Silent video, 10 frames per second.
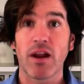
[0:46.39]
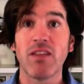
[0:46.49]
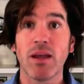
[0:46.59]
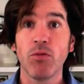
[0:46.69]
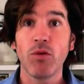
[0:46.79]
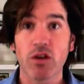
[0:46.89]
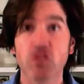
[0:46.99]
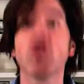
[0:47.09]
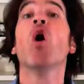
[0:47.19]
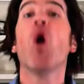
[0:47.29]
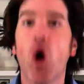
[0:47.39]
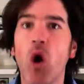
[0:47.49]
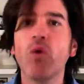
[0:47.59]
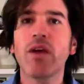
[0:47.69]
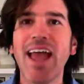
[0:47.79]
And the employee goes,
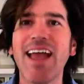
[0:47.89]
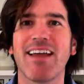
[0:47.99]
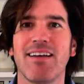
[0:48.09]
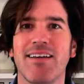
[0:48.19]
okay.